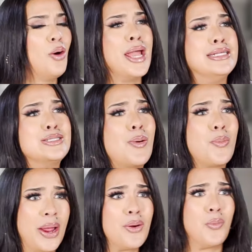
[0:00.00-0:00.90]
Okay, so
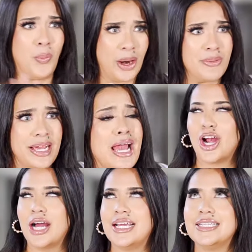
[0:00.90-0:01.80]
where were we?
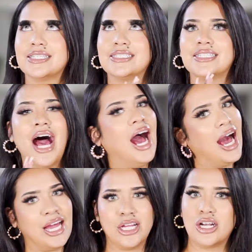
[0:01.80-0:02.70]
Girl, his
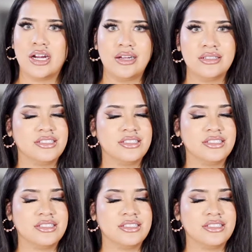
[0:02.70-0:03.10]
entire